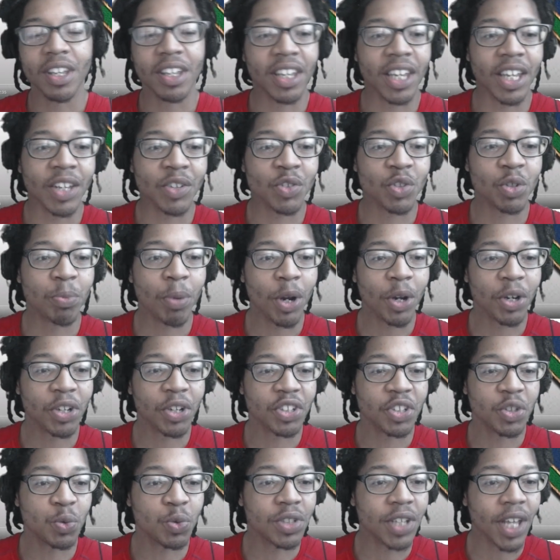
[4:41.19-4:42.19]
Kendrick
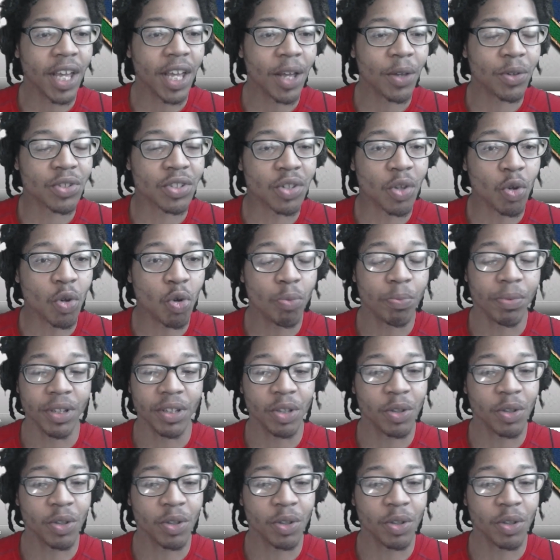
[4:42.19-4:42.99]
Perkins, you sound stupid.